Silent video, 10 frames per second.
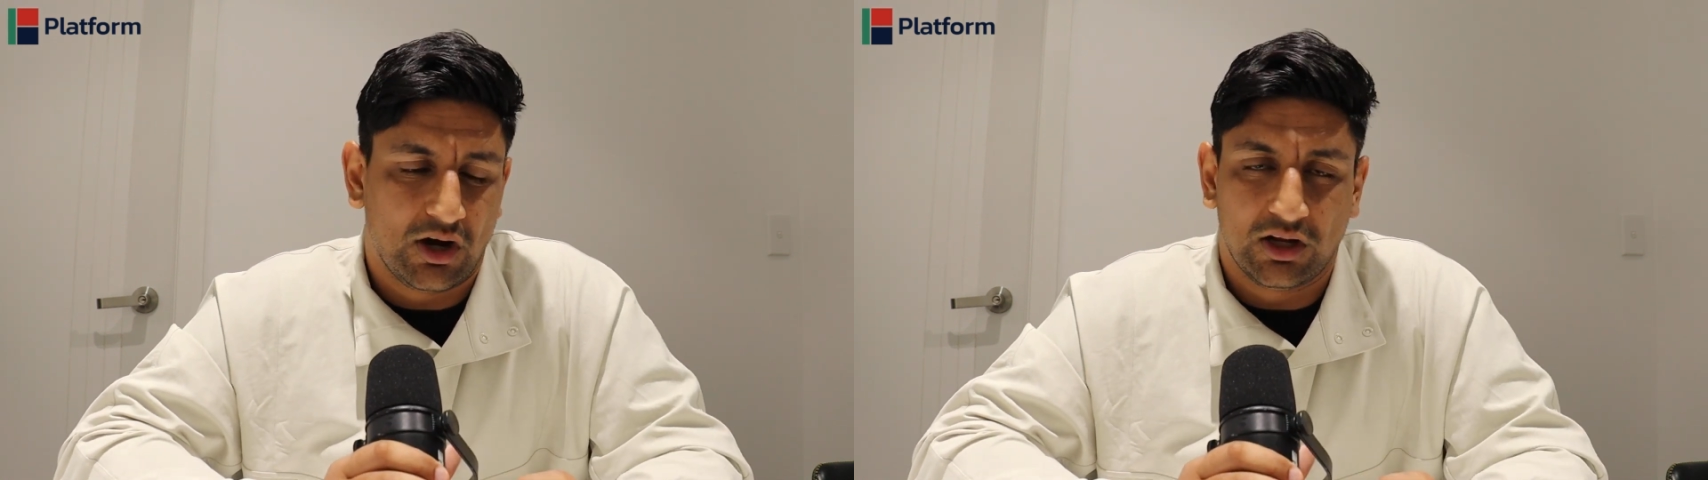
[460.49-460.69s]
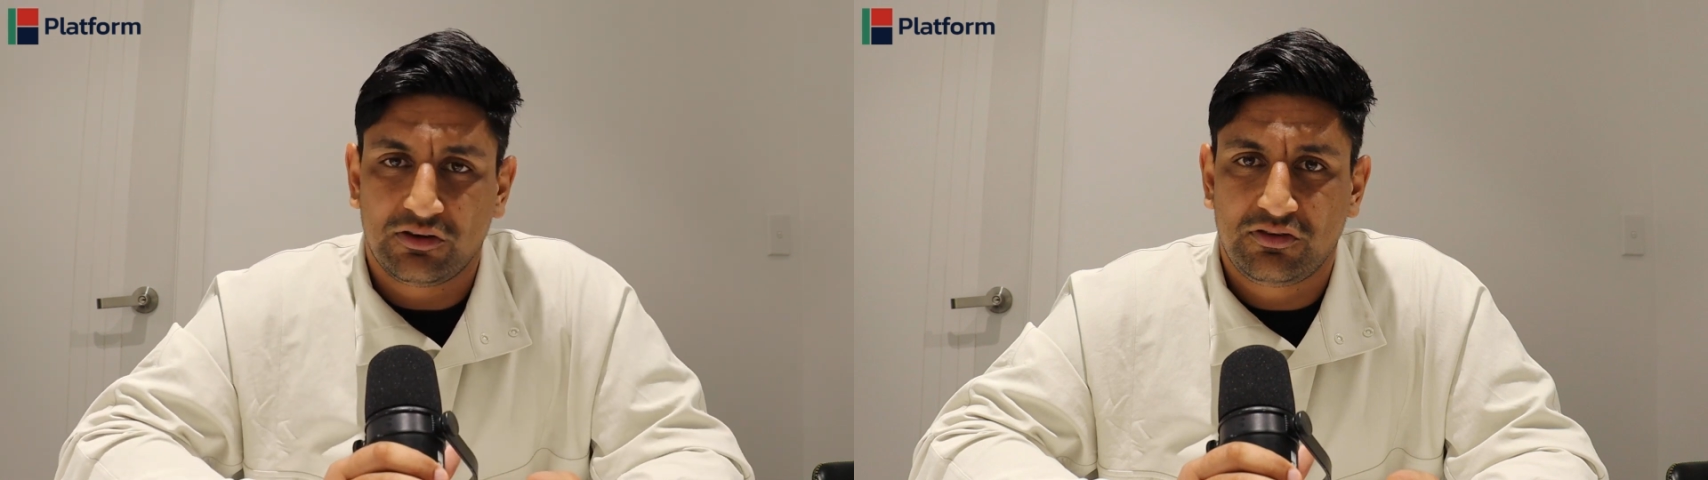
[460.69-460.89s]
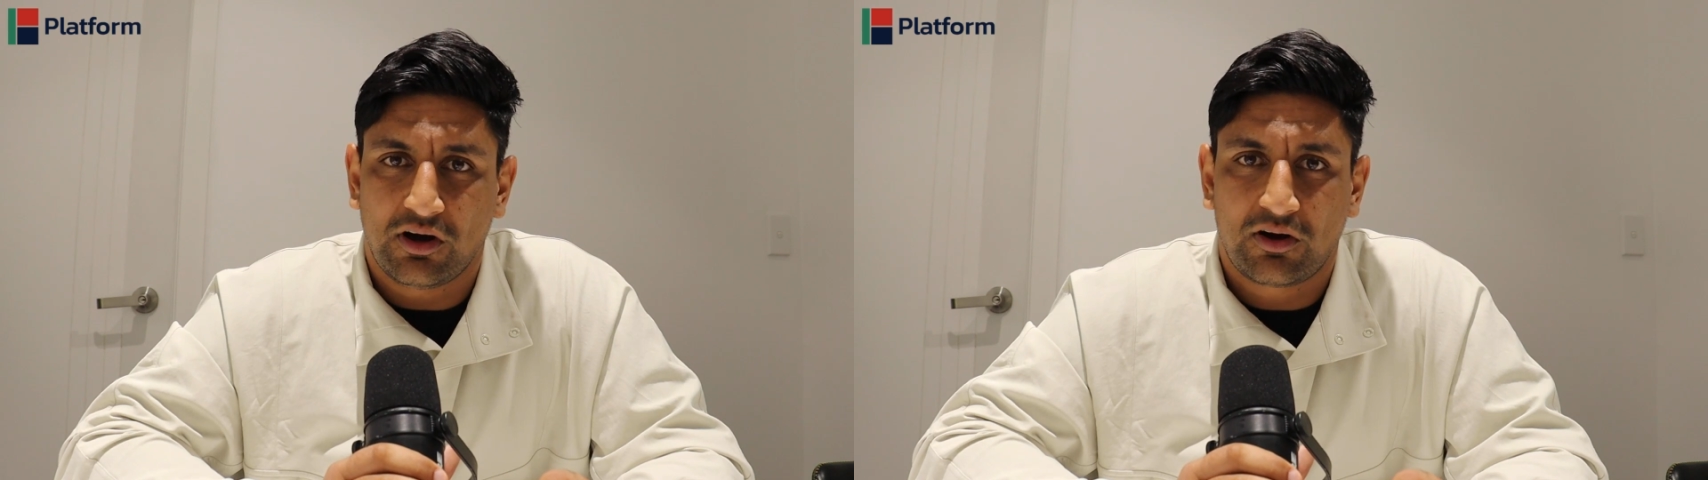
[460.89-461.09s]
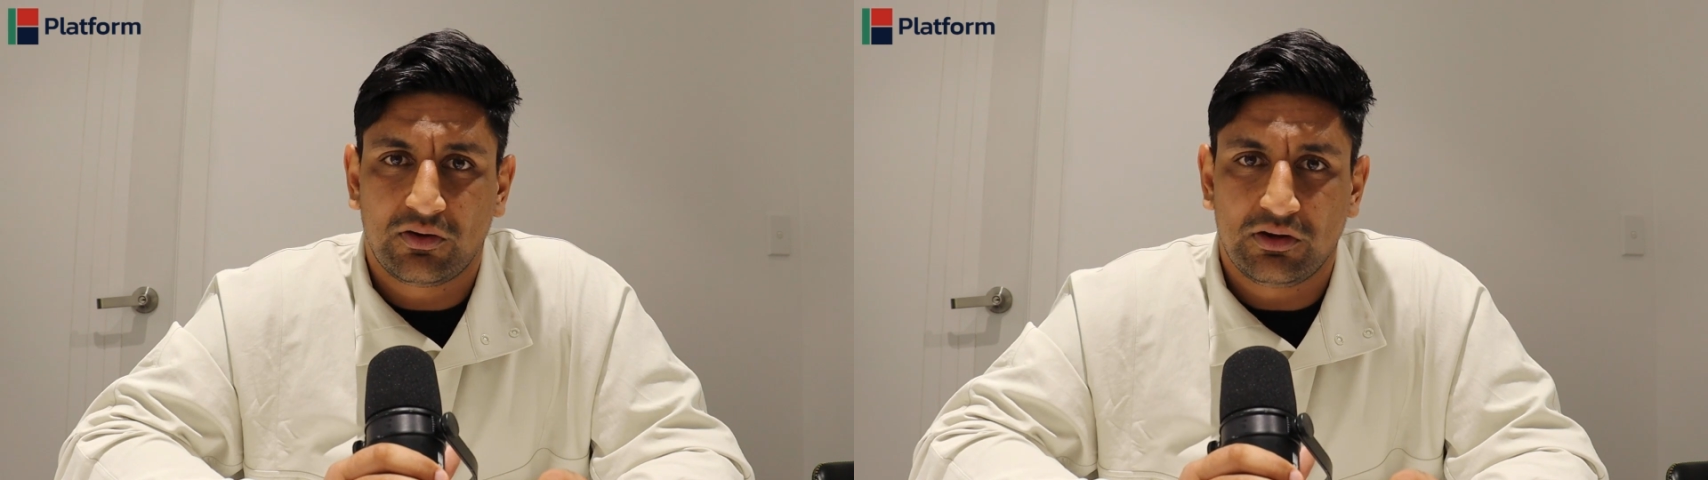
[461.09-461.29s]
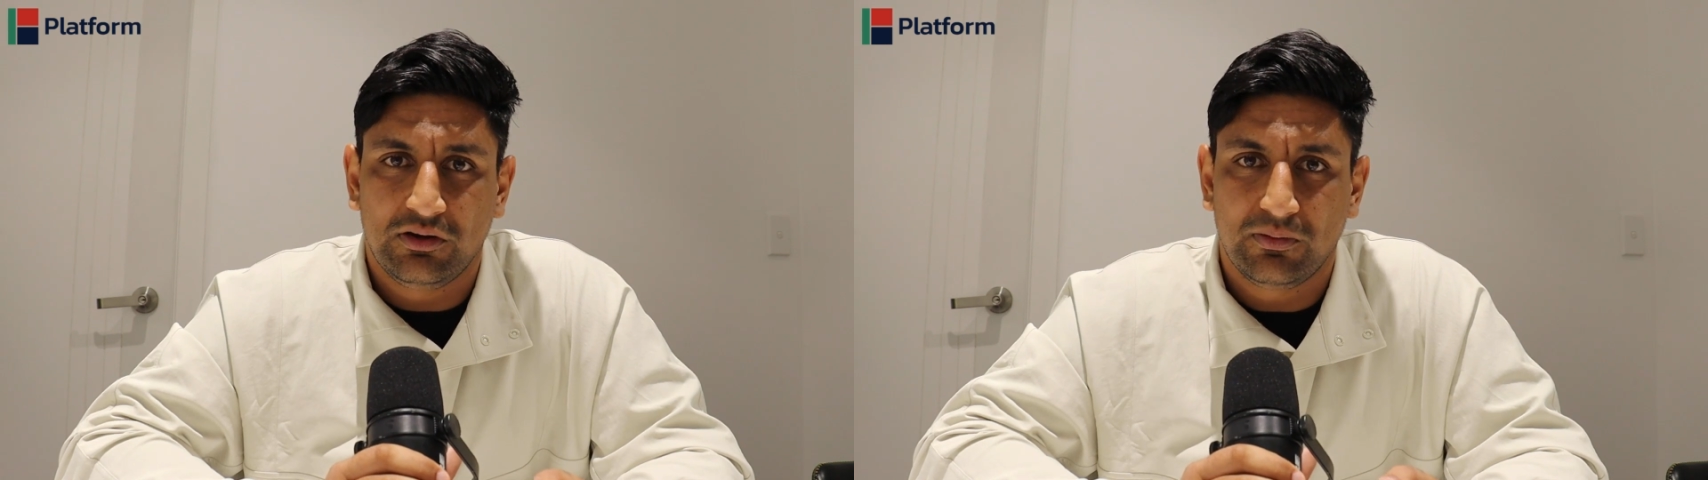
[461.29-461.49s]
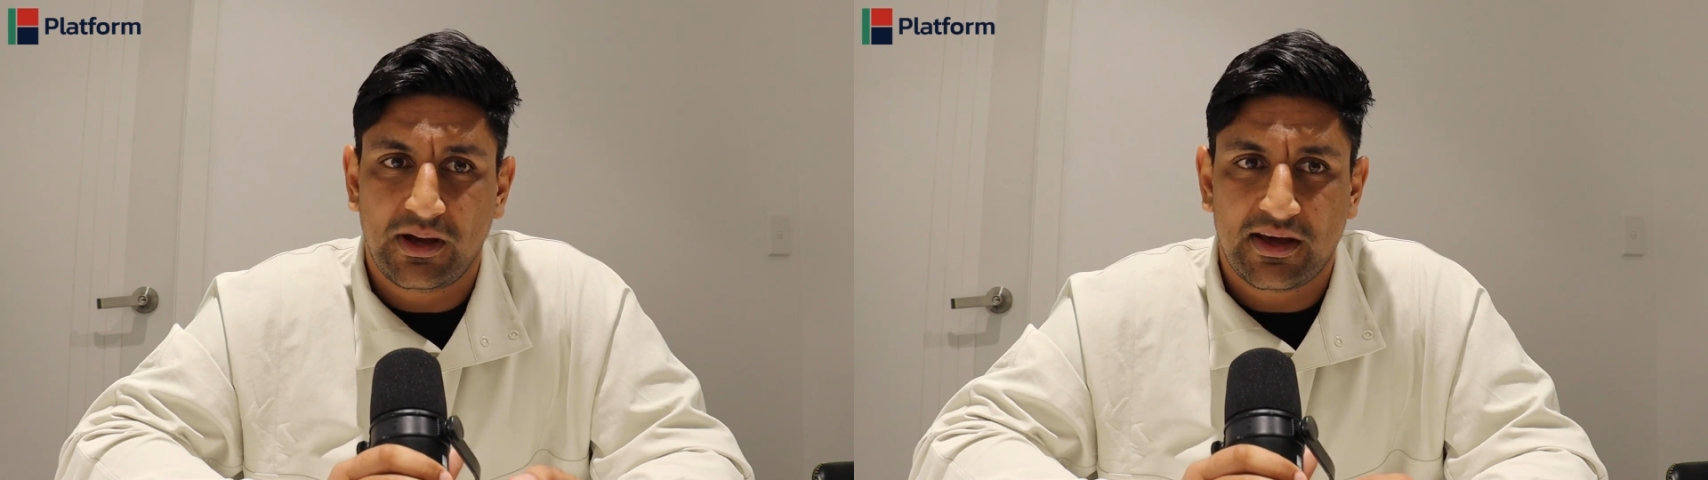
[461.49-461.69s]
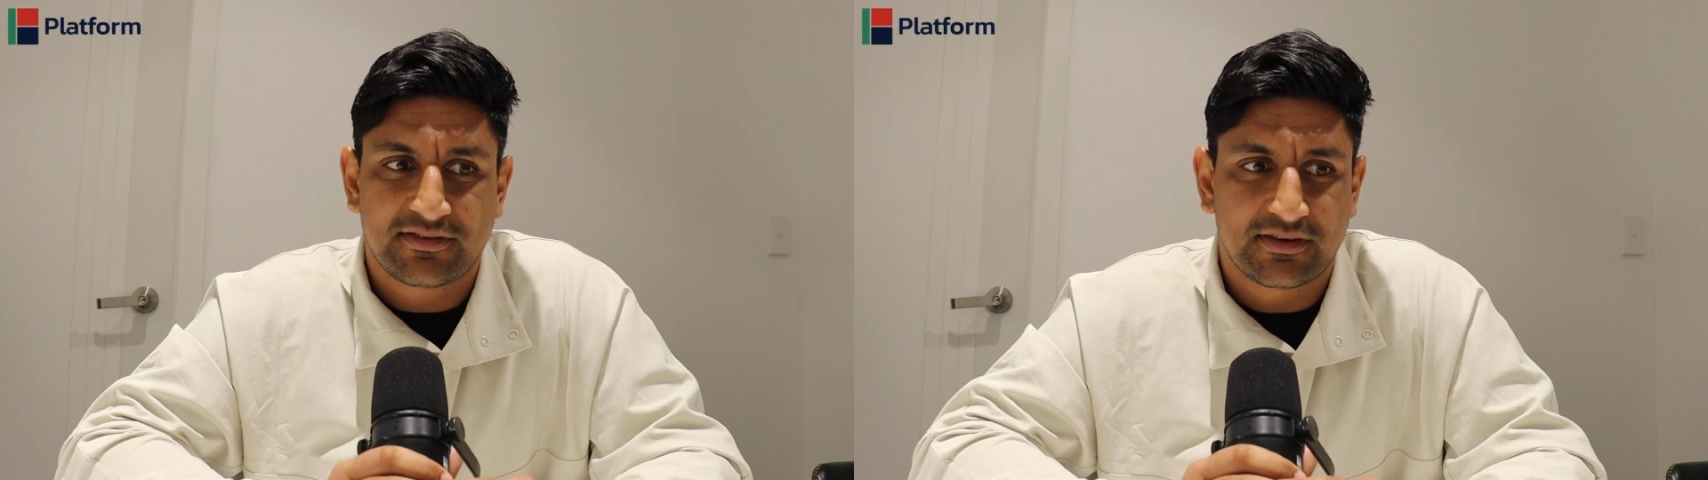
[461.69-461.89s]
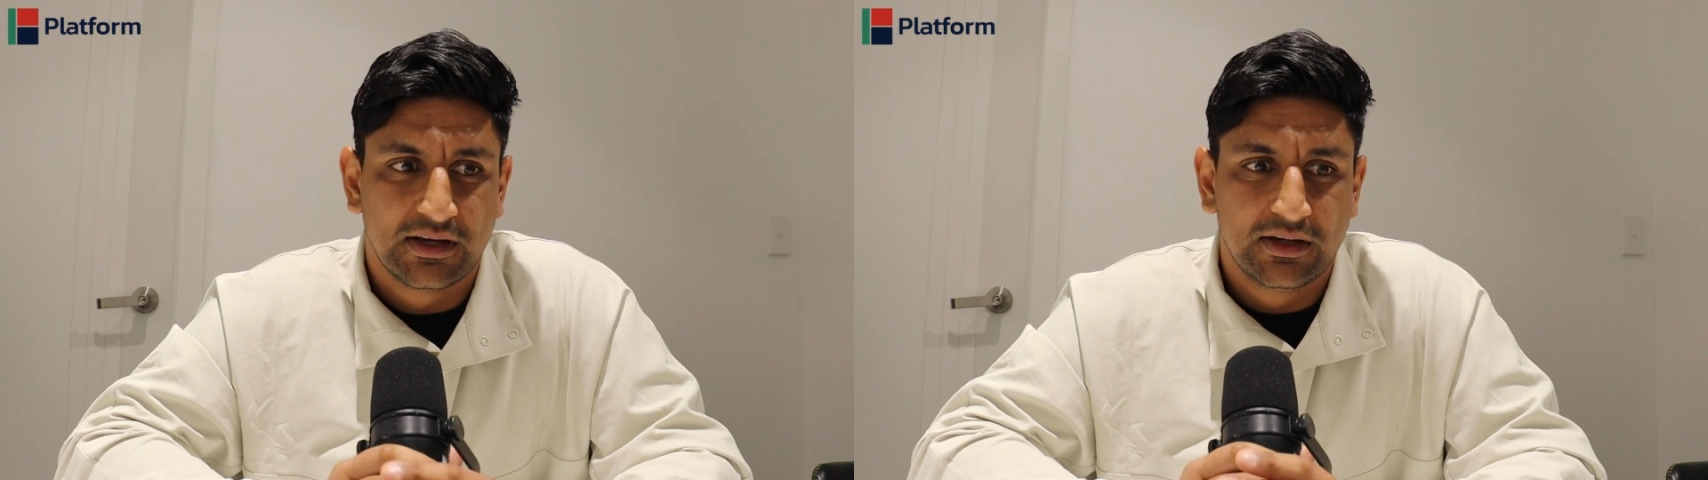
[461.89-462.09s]
college soccer in the
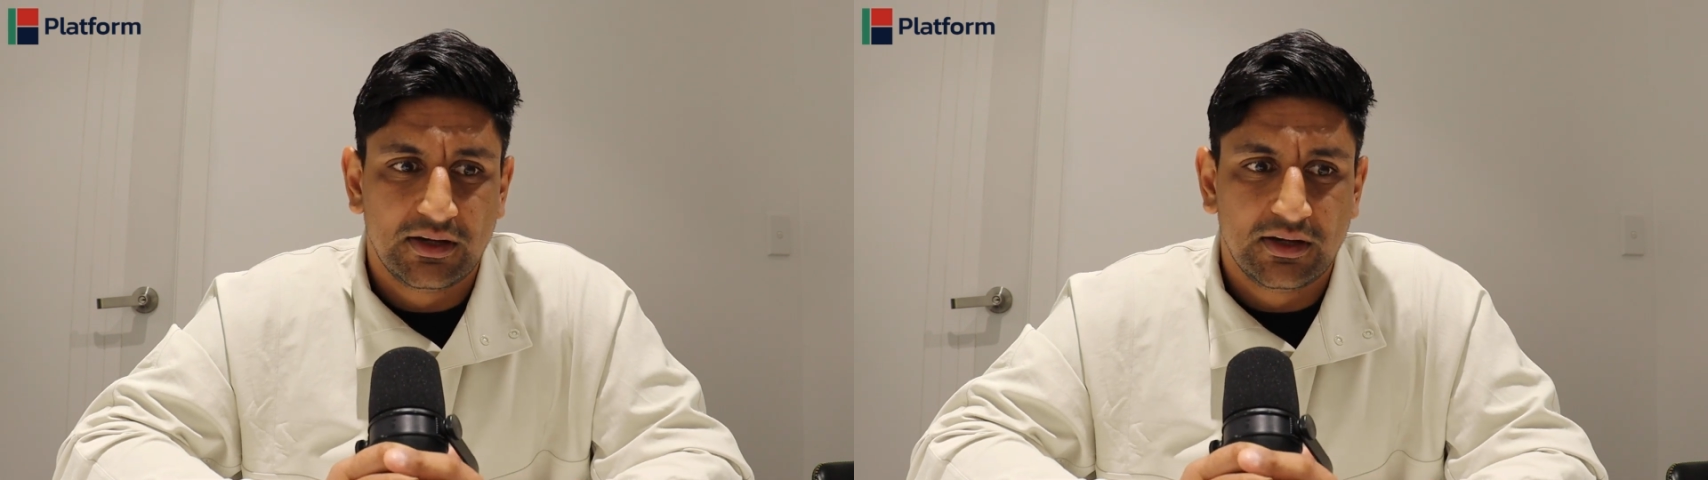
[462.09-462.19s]
U.S.